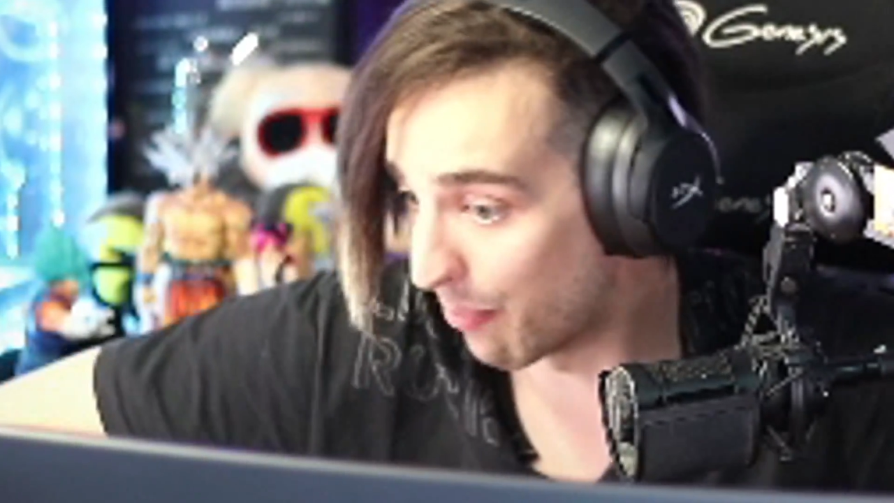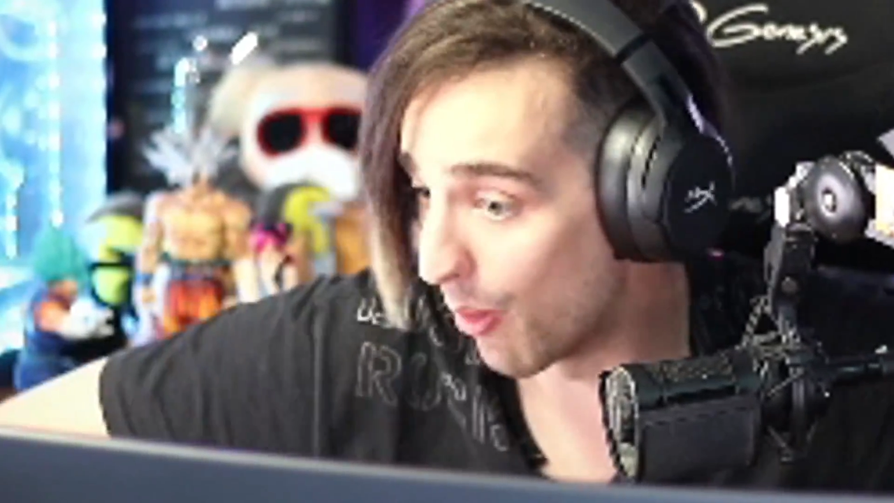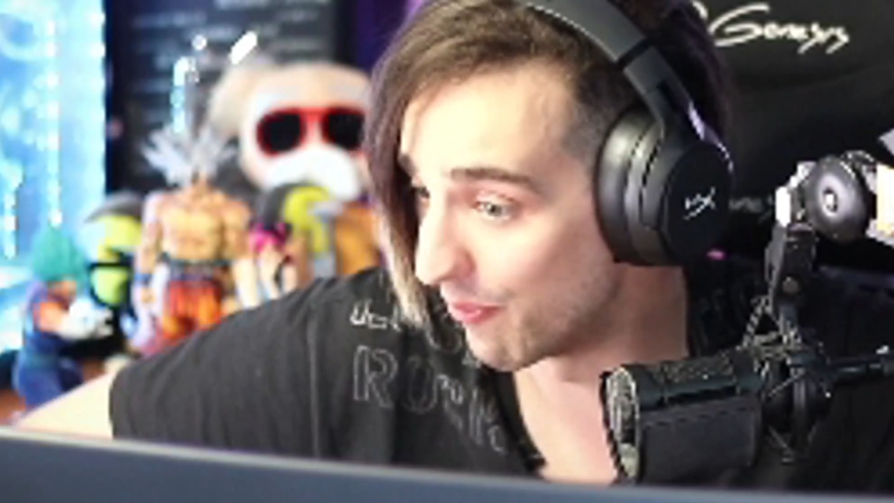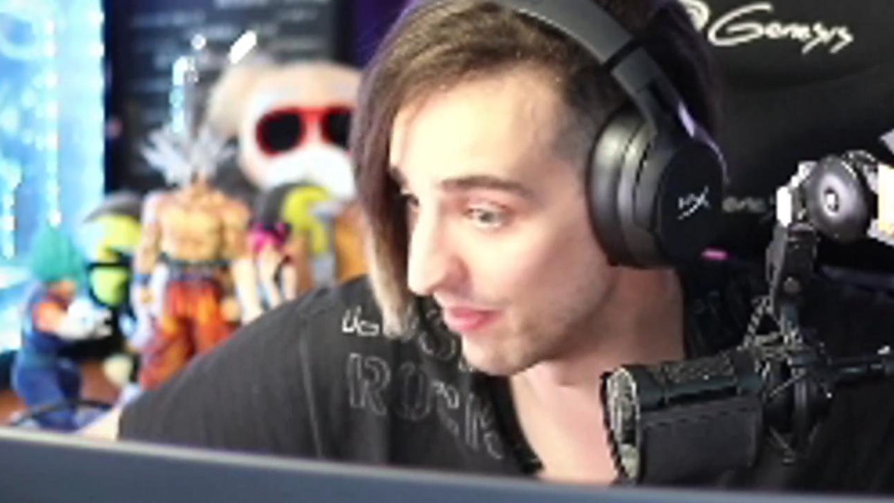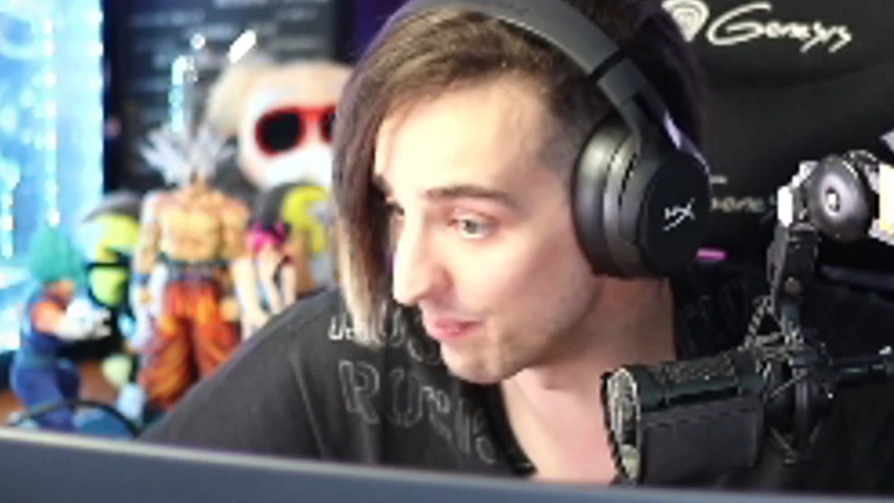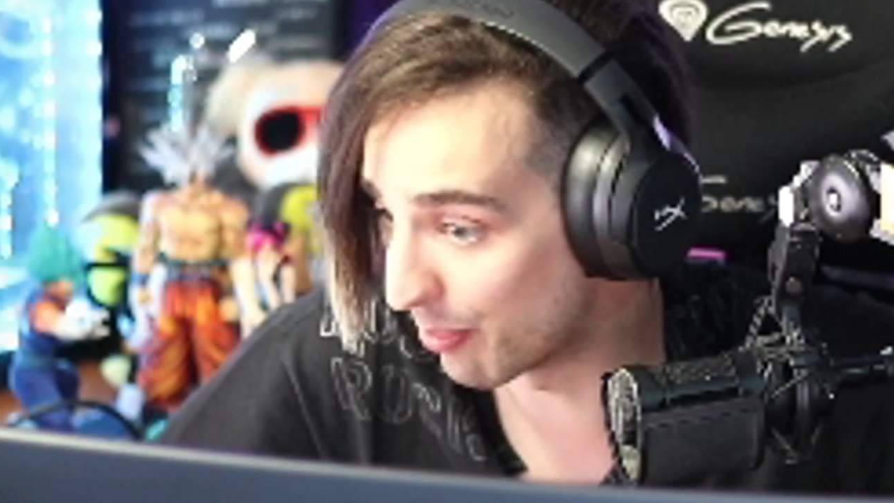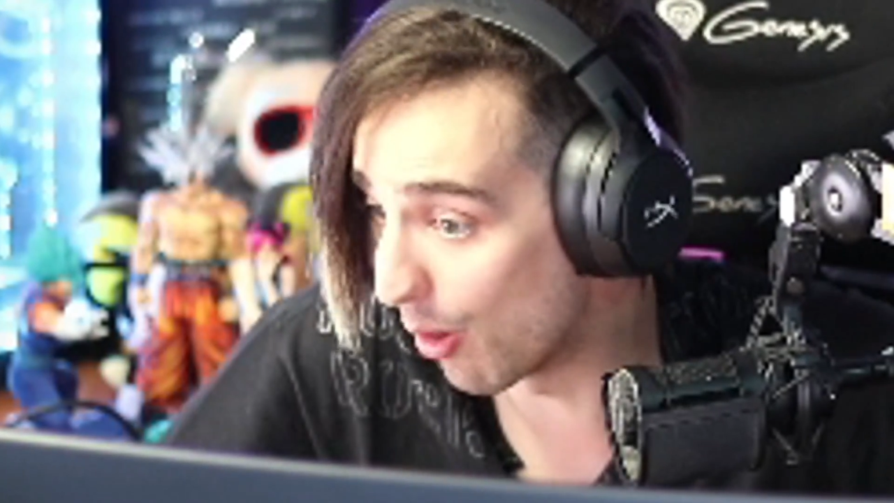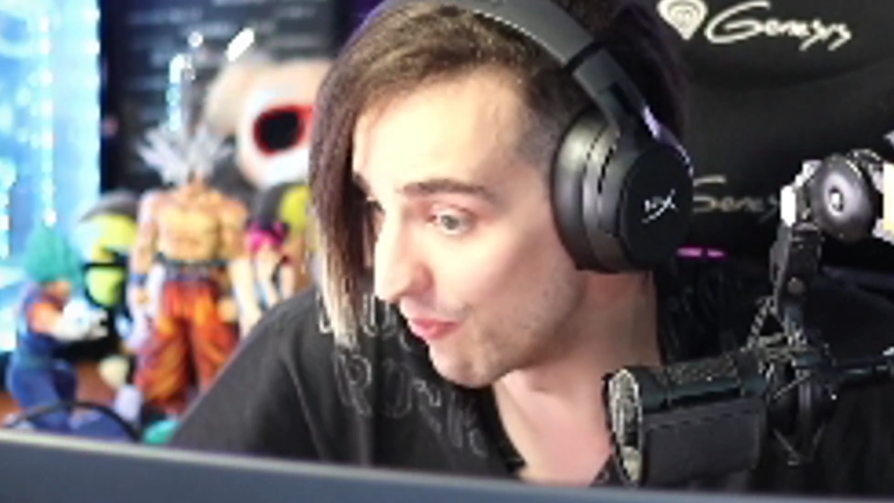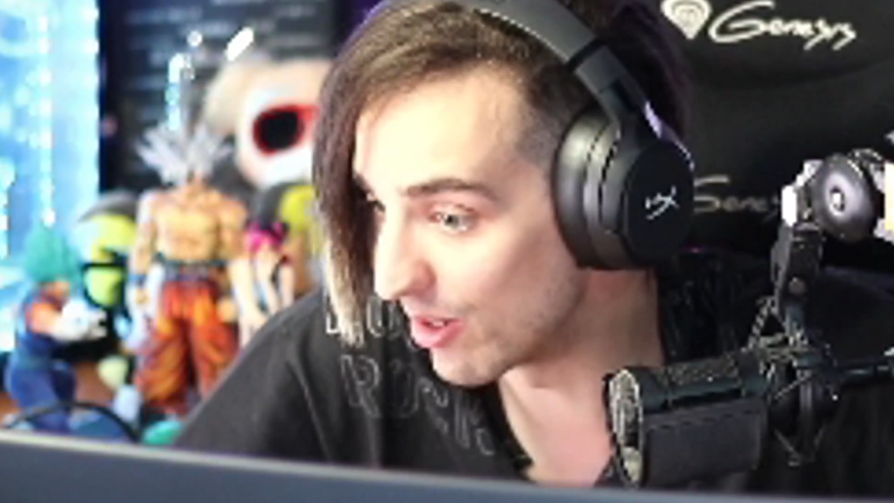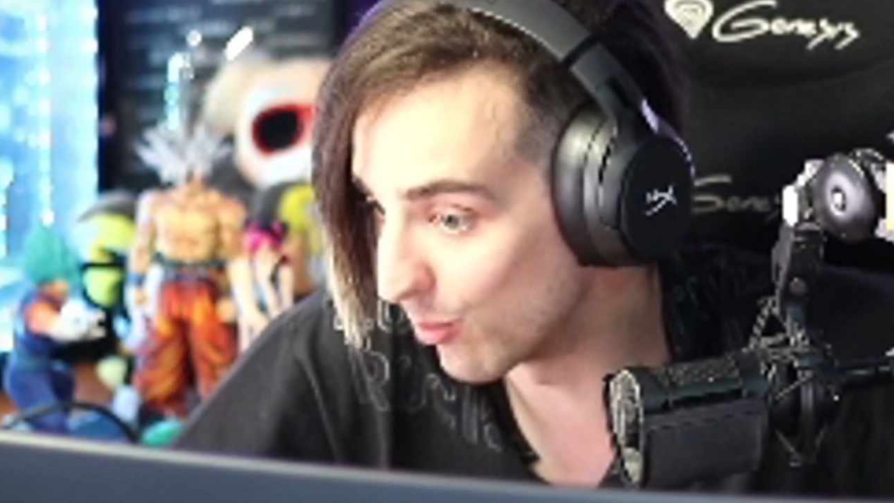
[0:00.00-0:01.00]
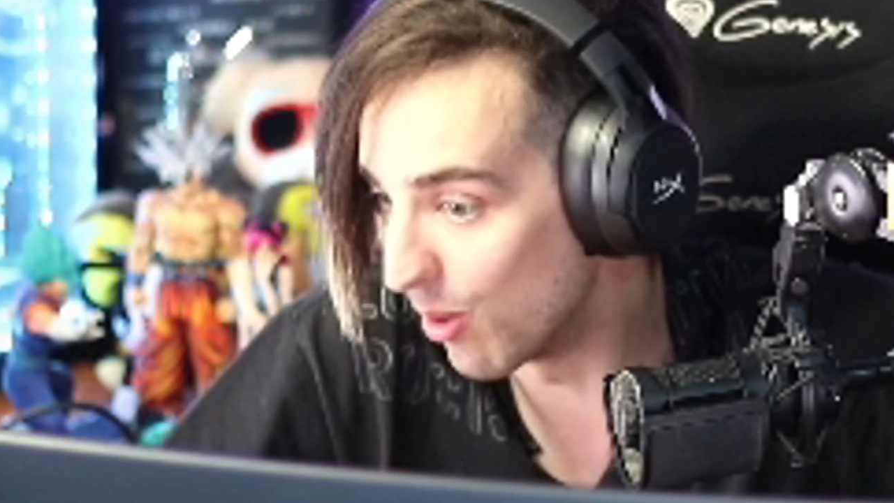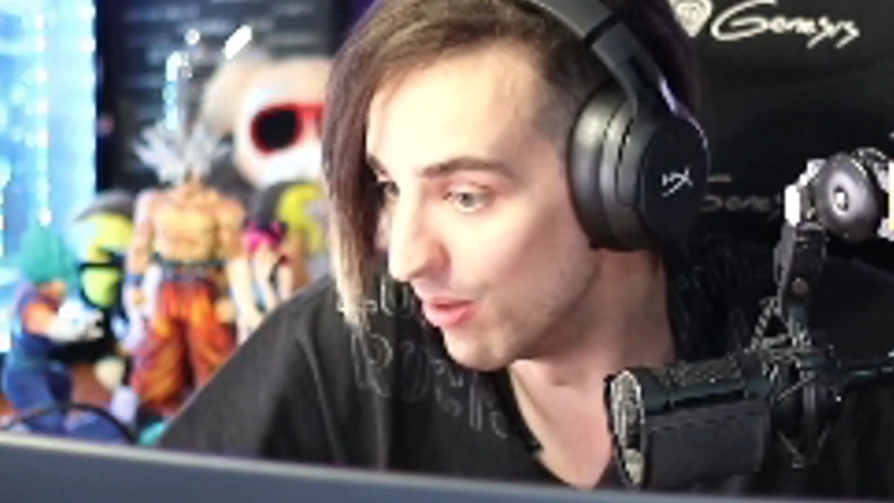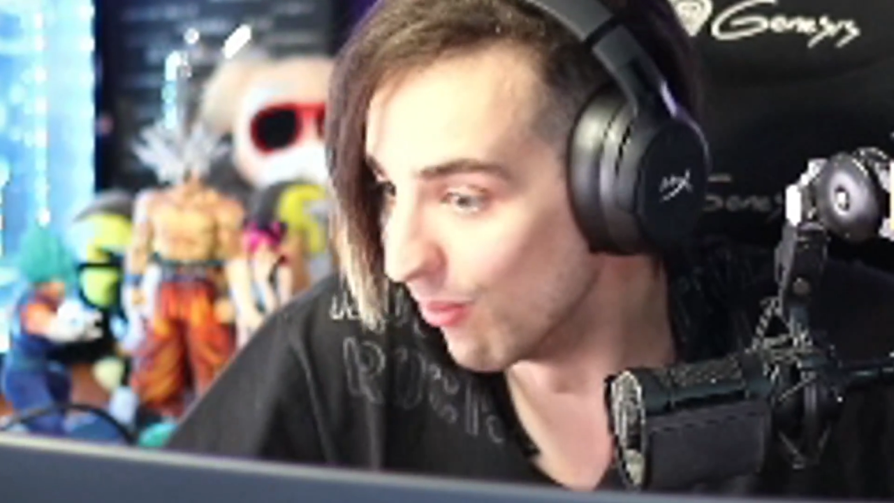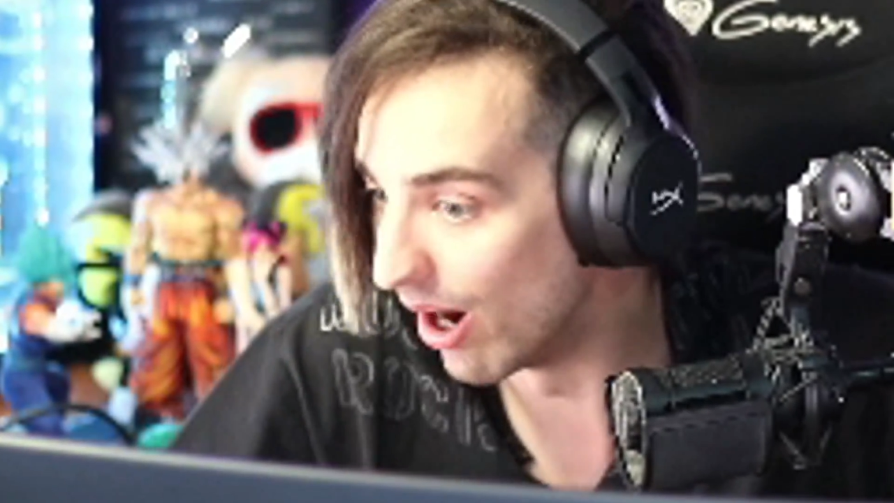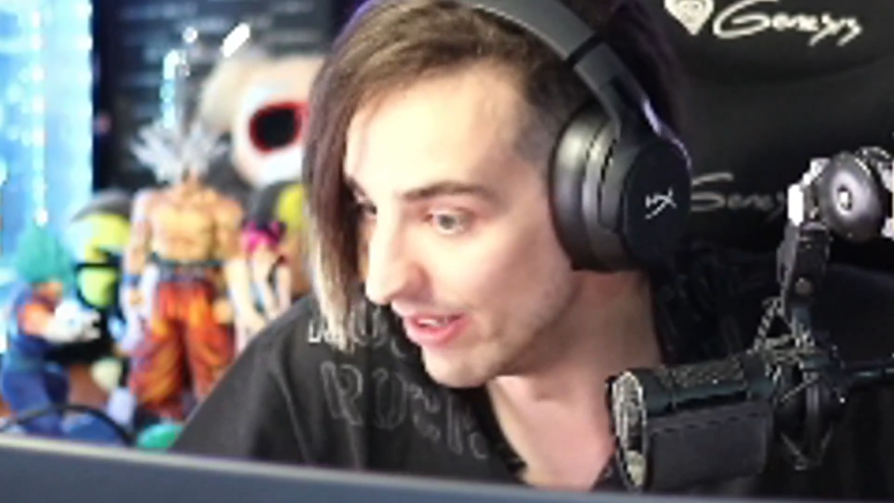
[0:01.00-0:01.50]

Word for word: perfect perfect woman right